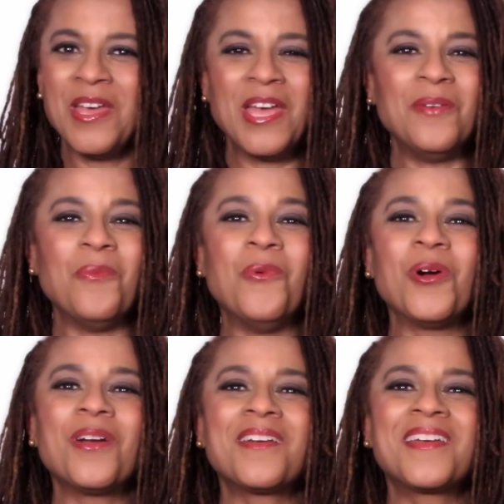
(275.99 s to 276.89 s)
in
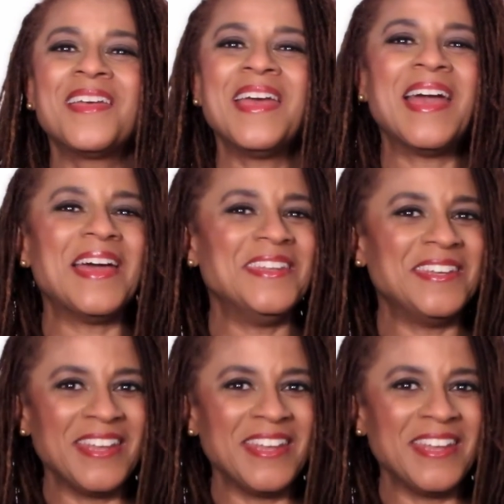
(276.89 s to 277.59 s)
work and in